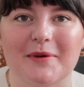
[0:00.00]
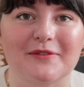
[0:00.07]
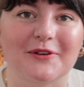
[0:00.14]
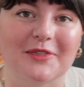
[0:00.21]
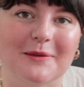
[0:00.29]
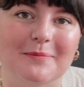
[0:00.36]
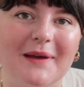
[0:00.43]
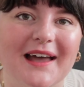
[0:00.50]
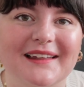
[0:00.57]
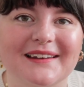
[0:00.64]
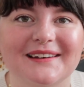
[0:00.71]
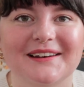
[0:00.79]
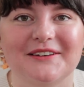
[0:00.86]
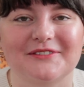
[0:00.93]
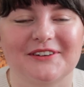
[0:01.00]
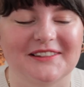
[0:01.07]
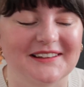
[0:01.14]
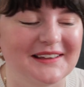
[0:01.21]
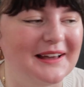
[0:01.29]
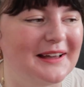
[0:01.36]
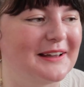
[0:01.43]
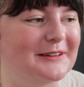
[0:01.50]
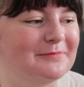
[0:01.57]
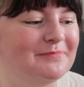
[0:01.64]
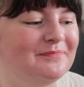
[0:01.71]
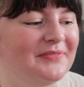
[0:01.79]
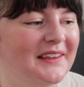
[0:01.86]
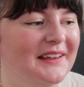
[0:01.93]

I've got the pattern, I've got the yarn.